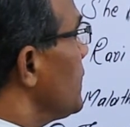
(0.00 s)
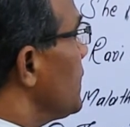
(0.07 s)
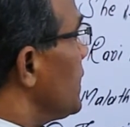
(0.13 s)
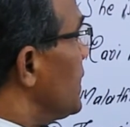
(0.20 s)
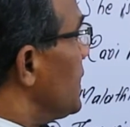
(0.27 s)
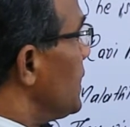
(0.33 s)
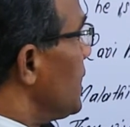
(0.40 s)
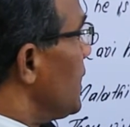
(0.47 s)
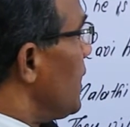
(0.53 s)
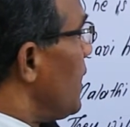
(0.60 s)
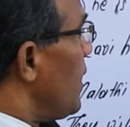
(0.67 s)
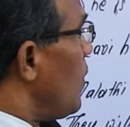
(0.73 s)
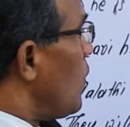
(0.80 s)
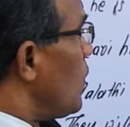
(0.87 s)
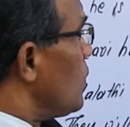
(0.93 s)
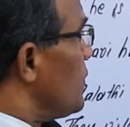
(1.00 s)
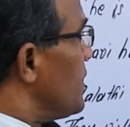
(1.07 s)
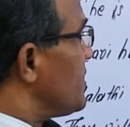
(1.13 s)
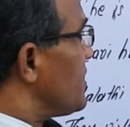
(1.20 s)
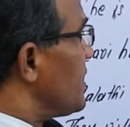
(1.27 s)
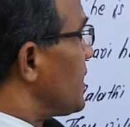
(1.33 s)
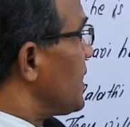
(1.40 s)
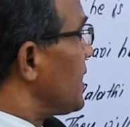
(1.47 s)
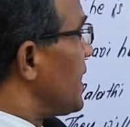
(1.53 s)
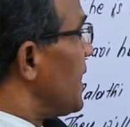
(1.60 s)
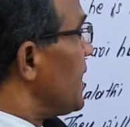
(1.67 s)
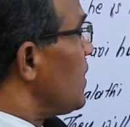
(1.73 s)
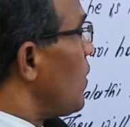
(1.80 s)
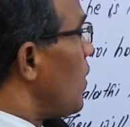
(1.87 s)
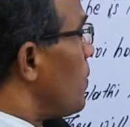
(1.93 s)
here always
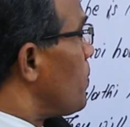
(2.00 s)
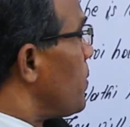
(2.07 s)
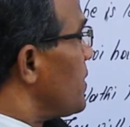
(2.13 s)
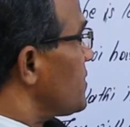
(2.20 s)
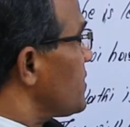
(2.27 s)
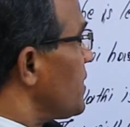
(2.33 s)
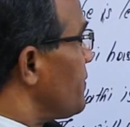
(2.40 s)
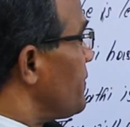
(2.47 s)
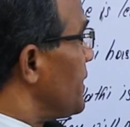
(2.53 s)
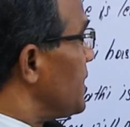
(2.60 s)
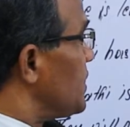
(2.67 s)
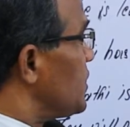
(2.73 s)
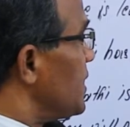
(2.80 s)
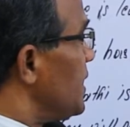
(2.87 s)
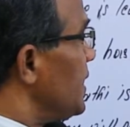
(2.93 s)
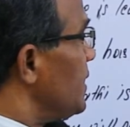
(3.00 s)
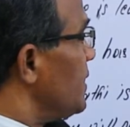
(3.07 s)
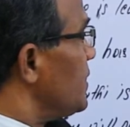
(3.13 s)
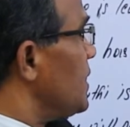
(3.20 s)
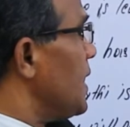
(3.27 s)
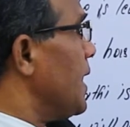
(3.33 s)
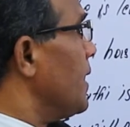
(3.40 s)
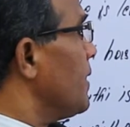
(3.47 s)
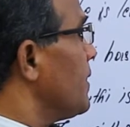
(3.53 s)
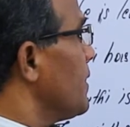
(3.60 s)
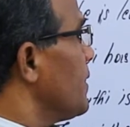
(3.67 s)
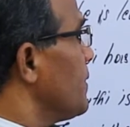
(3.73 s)
can apostrophe t they